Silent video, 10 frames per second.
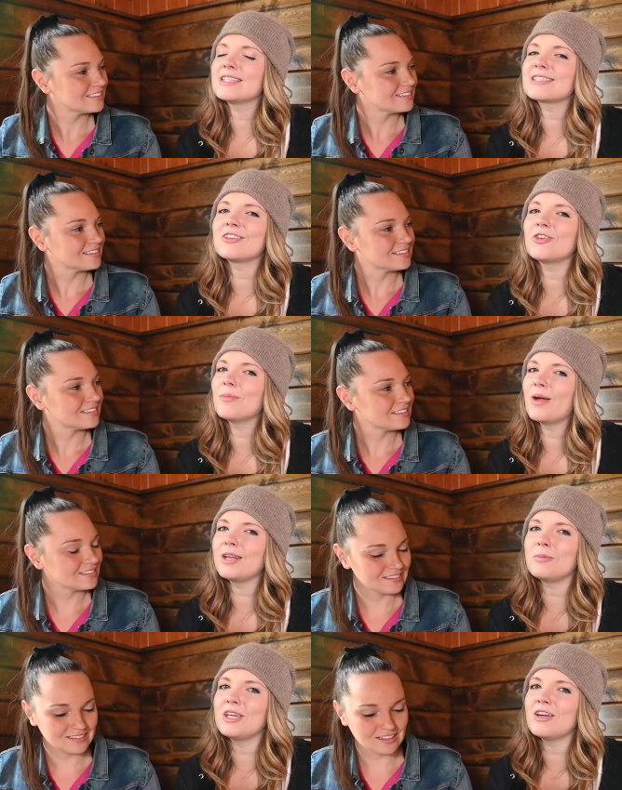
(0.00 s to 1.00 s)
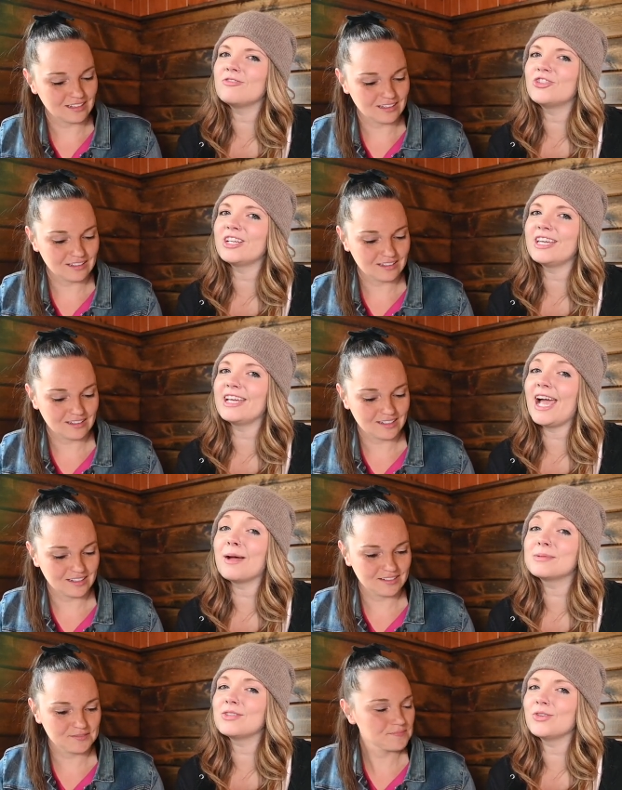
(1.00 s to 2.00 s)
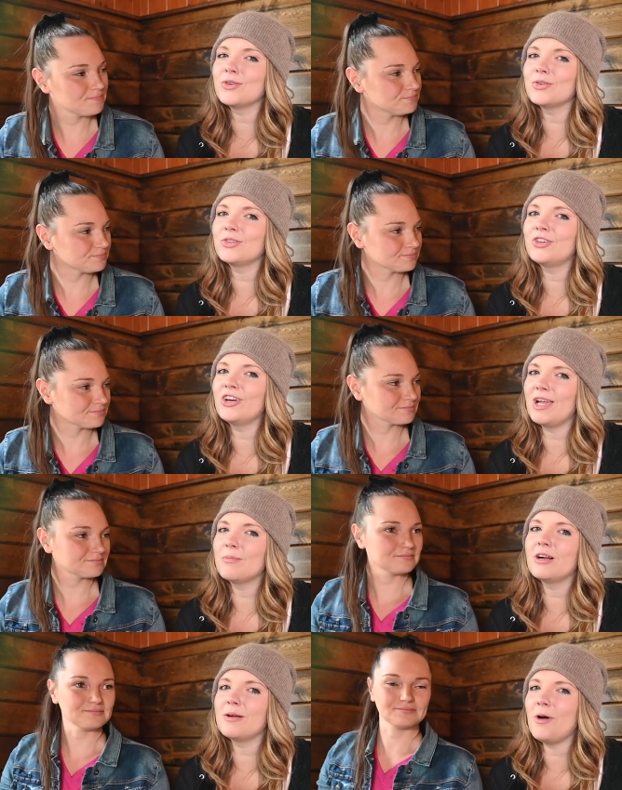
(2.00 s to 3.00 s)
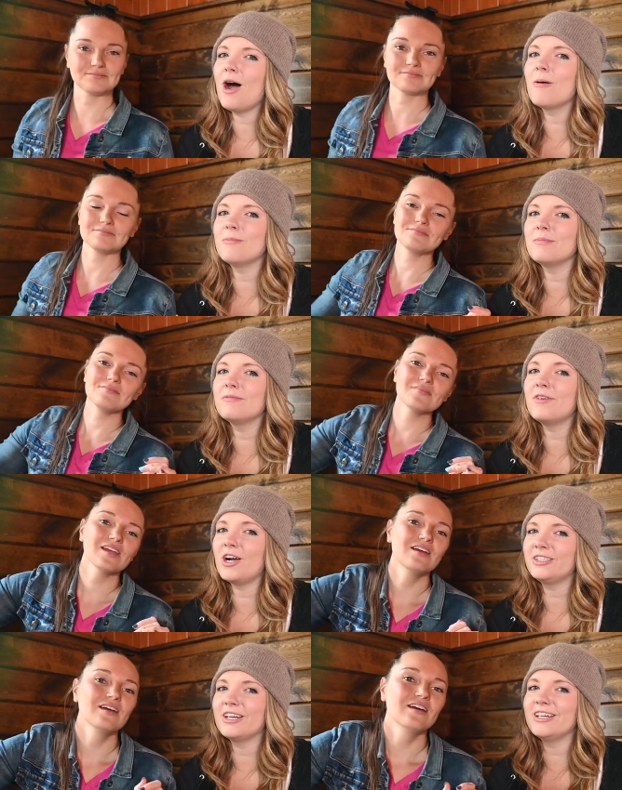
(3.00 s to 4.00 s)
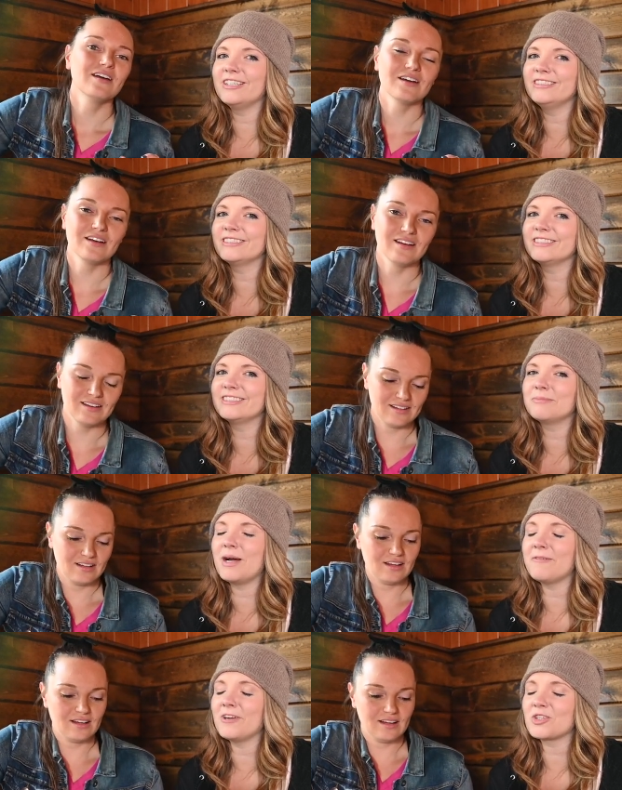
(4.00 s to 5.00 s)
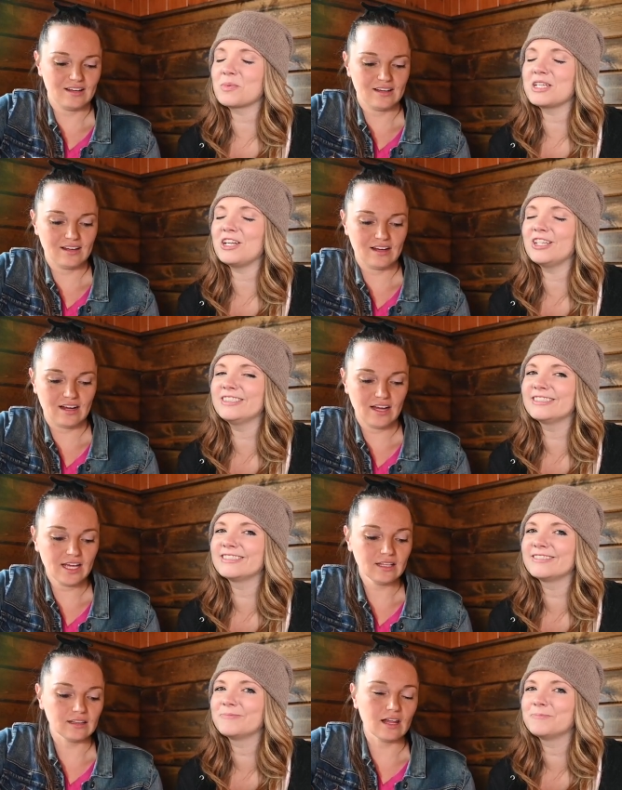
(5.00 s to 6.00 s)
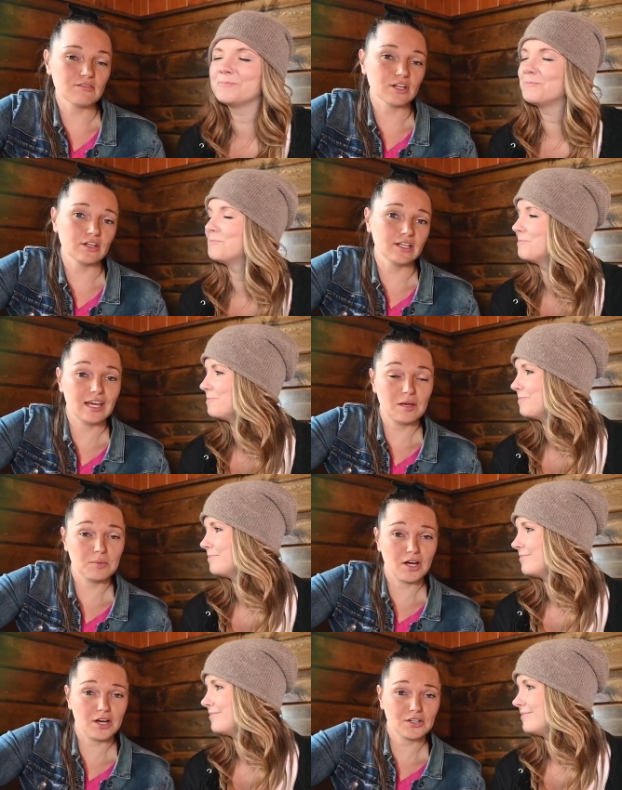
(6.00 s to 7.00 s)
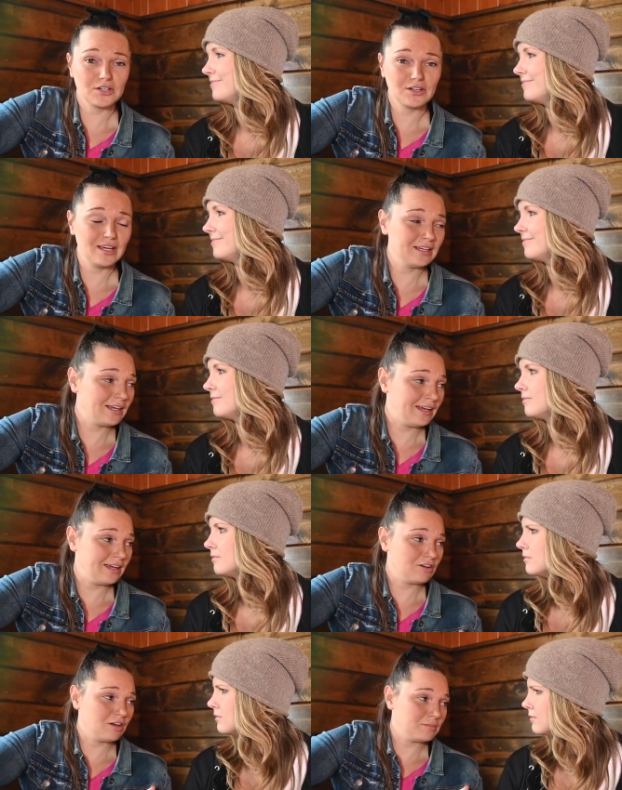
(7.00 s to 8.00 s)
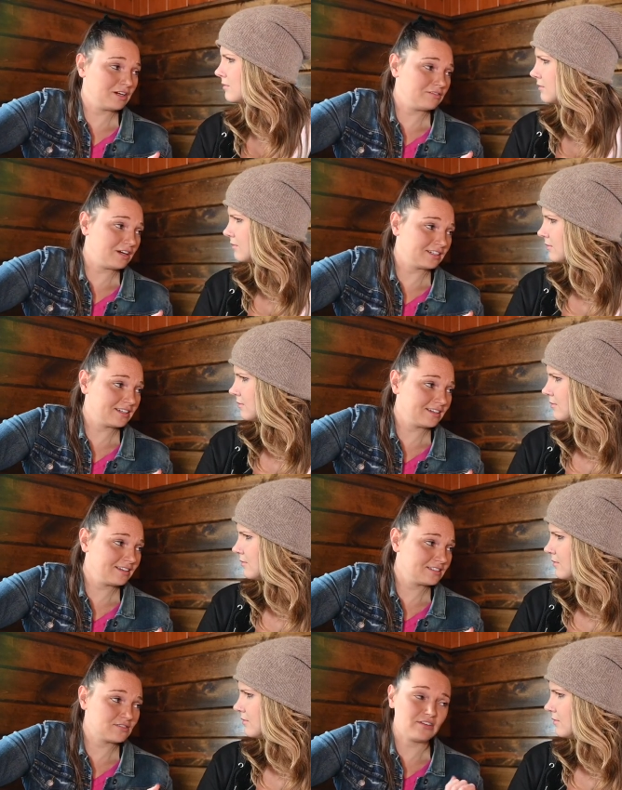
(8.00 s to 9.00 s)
Speaker 1: it's gonna remind me of drinking Absolut oh, cranberry pom vodka my freshman year. I
Speaker 2: love a good Cape Codder, aka cranberry vodka. It's